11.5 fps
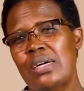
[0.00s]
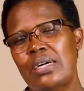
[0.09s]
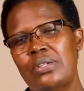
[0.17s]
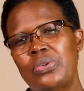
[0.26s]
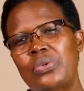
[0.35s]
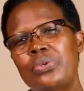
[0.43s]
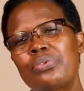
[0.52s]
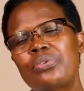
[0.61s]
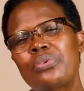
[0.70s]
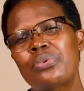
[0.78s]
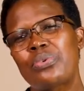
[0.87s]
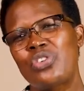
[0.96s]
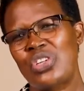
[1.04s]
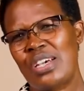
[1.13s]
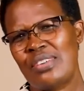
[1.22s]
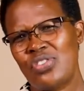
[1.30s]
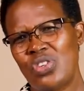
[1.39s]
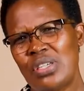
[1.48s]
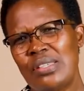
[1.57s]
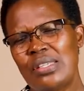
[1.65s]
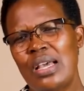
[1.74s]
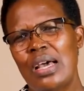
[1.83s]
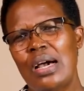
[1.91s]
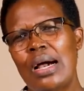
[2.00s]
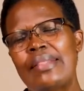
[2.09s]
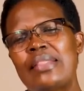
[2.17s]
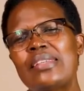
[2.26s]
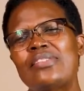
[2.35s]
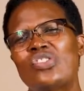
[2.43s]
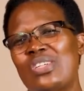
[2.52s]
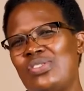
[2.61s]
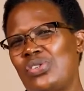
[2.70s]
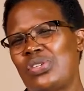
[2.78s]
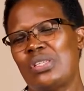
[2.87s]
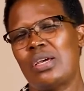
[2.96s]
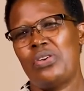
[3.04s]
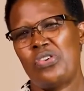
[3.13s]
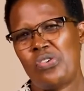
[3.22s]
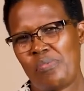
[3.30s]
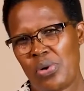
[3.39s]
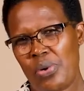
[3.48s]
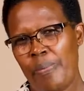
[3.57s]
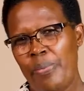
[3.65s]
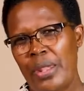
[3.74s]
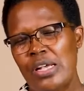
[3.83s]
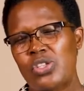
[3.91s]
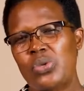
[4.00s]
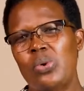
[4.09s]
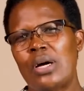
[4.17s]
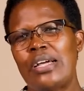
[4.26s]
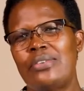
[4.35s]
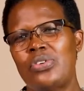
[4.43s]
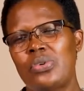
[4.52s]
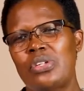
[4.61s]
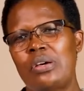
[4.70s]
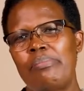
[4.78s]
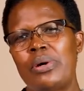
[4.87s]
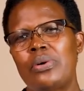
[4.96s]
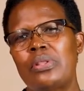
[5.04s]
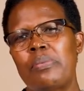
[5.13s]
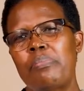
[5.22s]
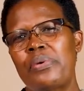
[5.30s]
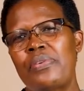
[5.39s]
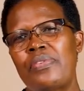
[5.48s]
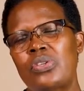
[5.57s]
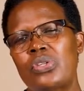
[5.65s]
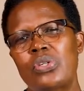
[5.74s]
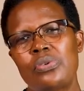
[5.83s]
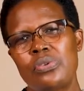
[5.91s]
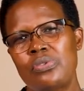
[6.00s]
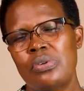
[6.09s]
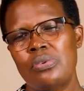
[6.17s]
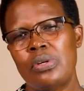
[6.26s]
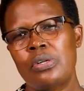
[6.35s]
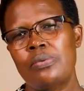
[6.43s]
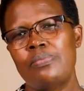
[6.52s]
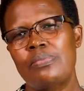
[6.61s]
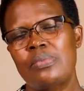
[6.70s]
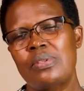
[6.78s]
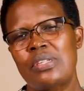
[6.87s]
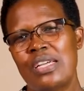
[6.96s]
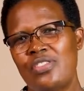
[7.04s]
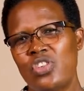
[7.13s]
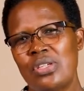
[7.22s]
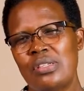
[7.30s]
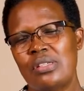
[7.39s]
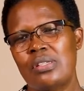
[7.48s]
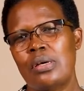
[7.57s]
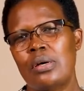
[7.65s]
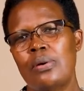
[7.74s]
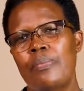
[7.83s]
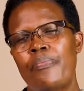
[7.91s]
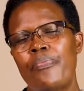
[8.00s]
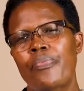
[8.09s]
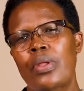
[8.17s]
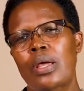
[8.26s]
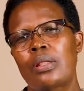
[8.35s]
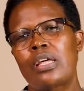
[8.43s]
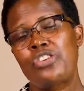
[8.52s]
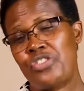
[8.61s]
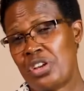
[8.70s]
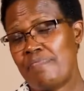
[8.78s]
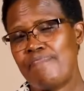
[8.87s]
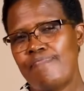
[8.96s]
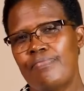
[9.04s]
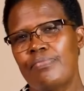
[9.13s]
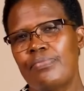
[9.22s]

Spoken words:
and goes through changes, and these changes are normal. So I talked about the previous two stages, the dream